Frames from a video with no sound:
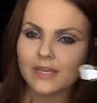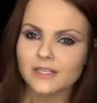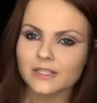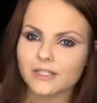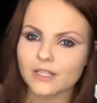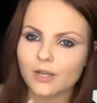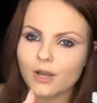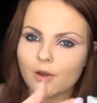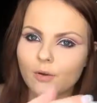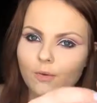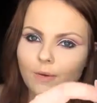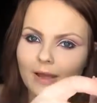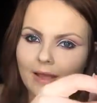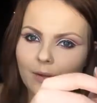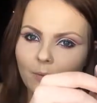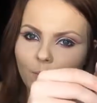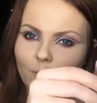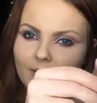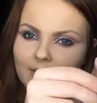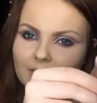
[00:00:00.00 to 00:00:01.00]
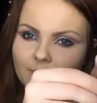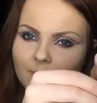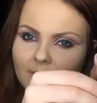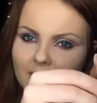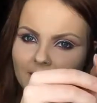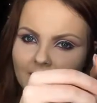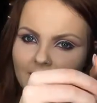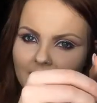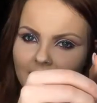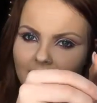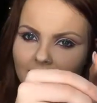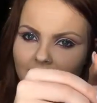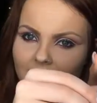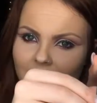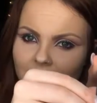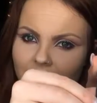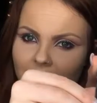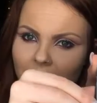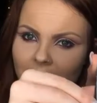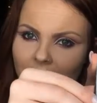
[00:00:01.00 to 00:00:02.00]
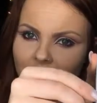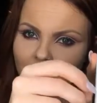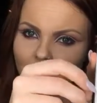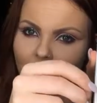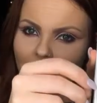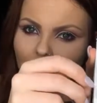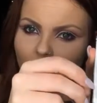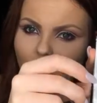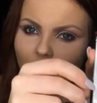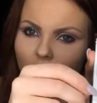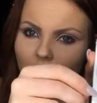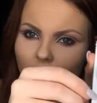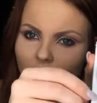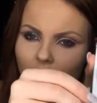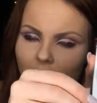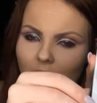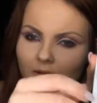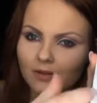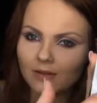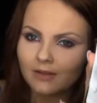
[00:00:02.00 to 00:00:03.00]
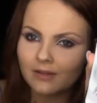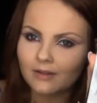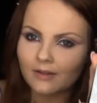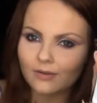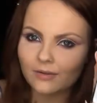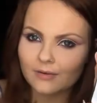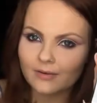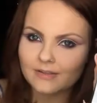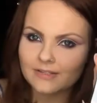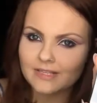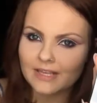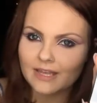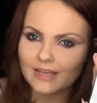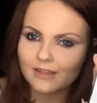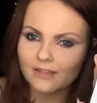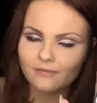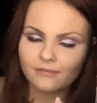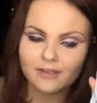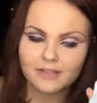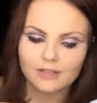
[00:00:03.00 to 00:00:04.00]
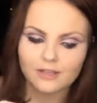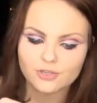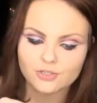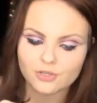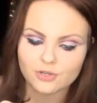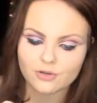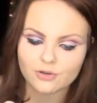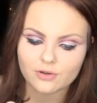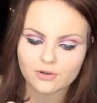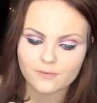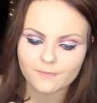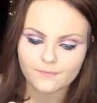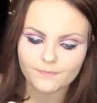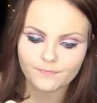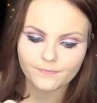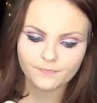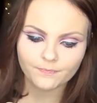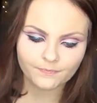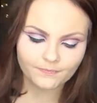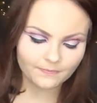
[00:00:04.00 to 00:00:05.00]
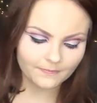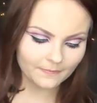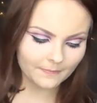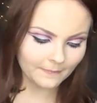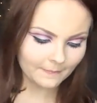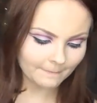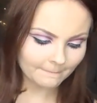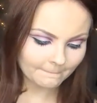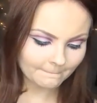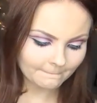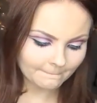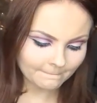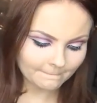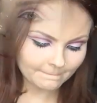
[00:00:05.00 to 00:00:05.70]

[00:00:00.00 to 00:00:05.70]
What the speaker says: So they go quite wispy at the end, quite long, whereas here they're really short. I'm